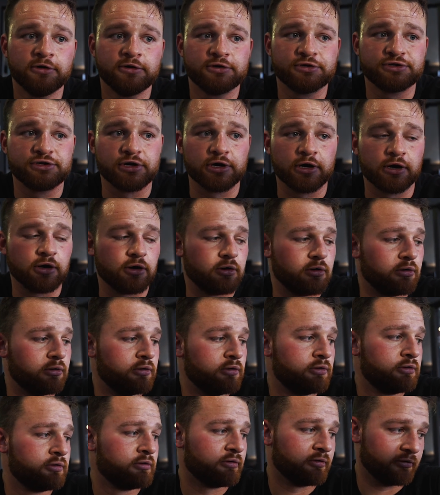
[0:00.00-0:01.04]
So
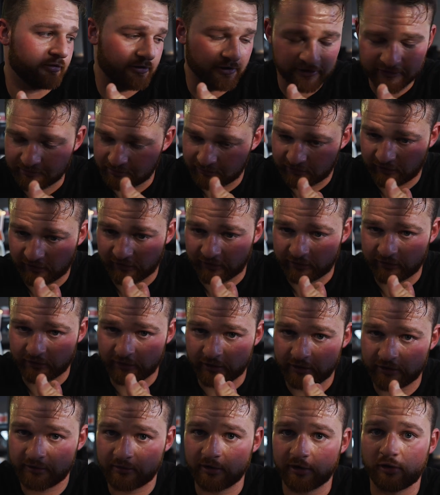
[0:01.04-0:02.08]
this particular
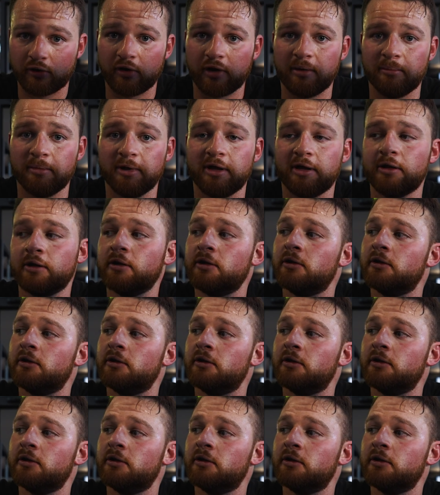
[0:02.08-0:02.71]
equipment